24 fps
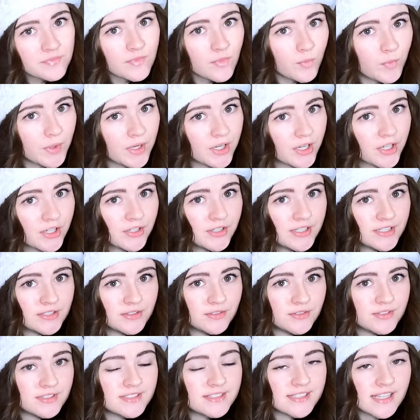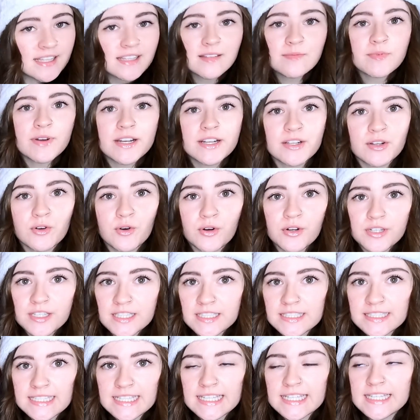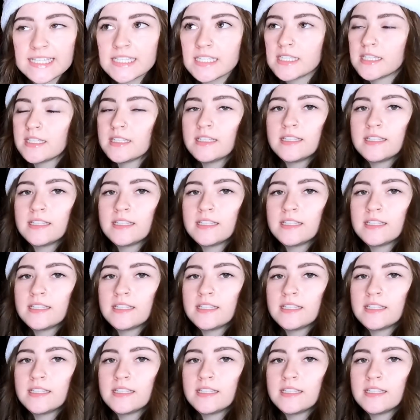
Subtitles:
We are going to celebrate accordingly.